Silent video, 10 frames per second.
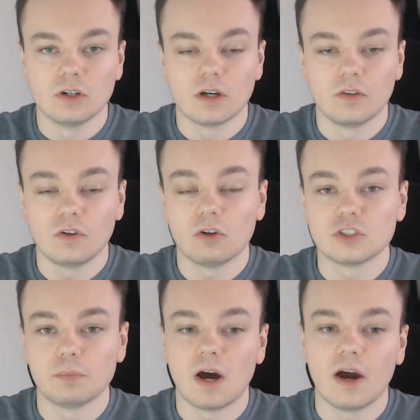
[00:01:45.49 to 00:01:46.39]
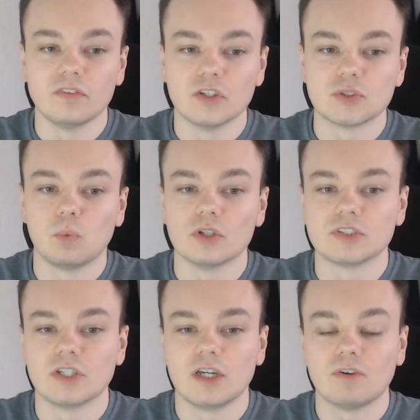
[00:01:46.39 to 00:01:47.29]
And the logic behind this was
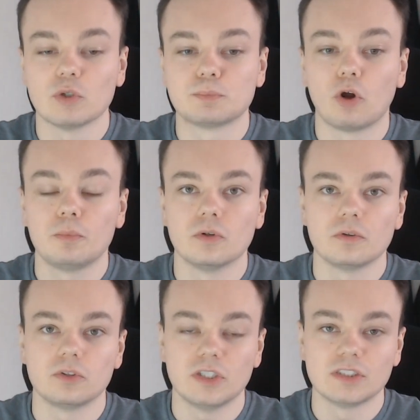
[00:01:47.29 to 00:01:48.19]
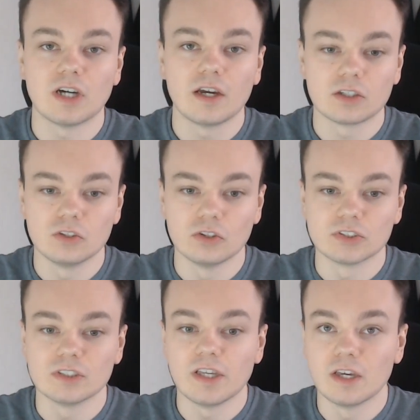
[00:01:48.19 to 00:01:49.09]
that if I was properly diagnosed
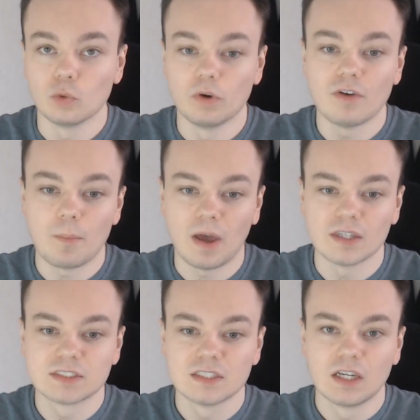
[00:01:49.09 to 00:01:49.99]
later with MS,